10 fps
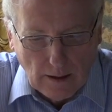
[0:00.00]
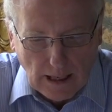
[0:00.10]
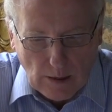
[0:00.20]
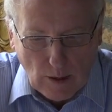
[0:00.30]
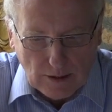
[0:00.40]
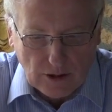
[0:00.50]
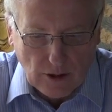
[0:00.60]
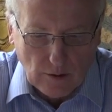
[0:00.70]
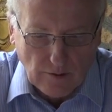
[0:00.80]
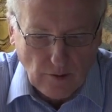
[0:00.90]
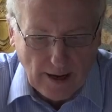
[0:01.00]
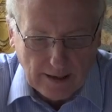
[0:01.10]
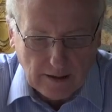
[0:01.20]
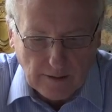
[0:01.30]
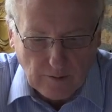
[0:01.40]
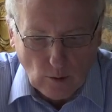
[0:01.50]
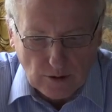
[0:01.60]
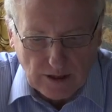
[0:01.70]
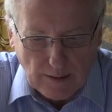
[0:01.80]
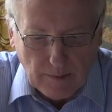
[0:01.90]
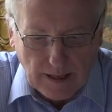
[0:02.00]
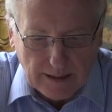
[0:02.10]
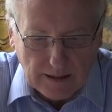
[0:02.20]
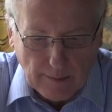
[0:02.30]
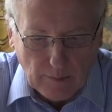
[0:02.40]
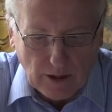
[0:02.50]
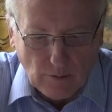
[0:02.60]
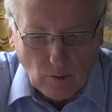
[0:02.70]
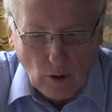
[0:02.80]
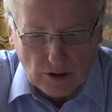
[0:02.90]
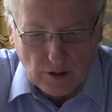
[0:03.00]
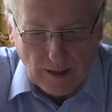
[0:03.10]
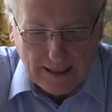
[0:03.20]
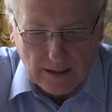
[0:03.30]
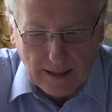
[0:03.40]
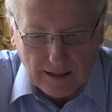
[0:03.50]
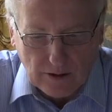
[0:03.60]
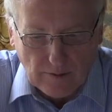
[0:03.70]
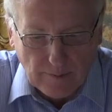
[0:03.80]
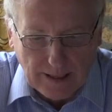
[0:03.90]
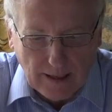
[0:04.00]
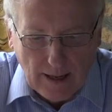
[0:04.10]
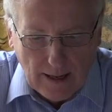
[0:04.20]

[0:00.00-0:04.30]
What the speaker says: He once told a friend, "Of course someday someone will want to write a letter of me,